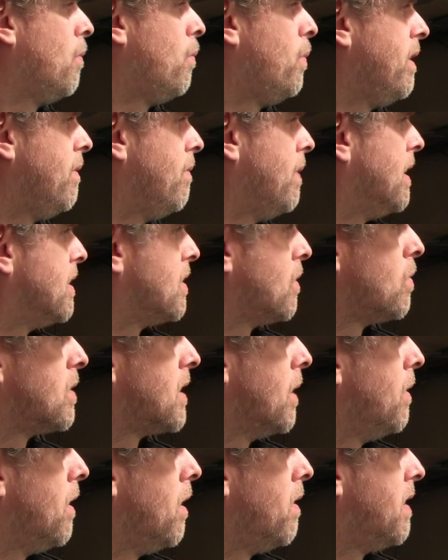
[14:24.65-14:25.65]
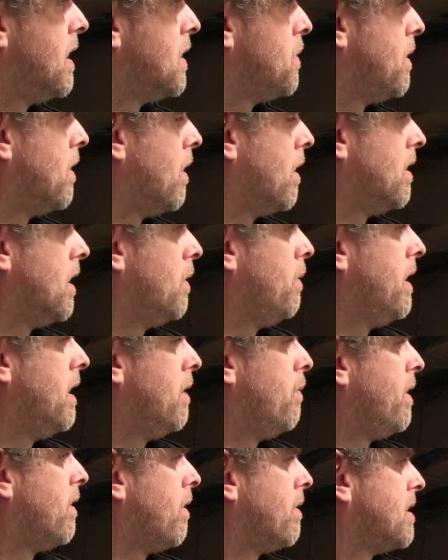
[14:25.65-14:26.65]
we, there's also other things we've got to do
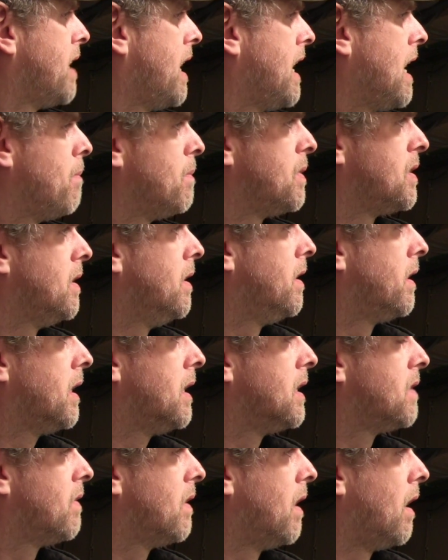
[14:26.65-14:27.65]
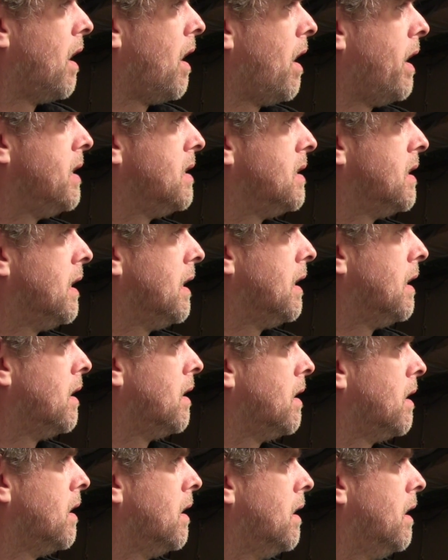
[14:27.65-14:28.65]
here we've got 10 amp circuits for the lighting
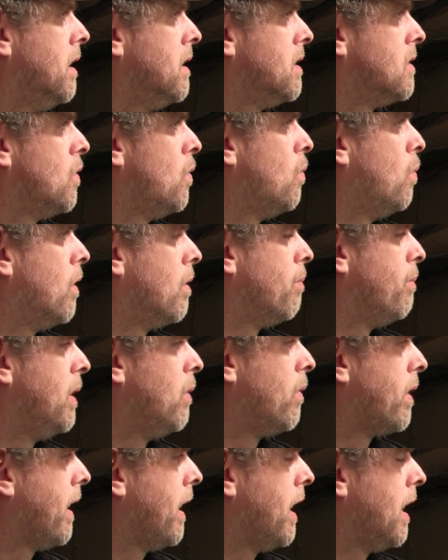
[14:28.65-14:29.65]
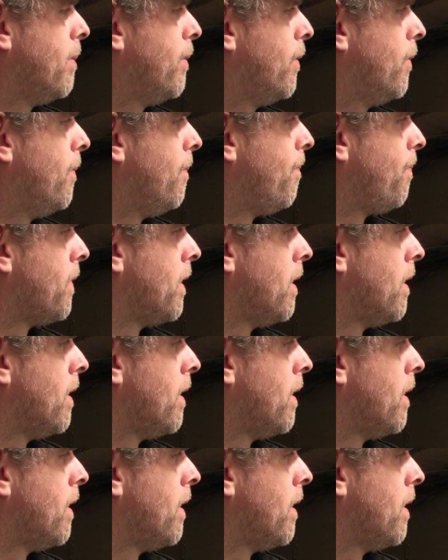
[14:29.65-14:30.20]
uh, it's all one mil cable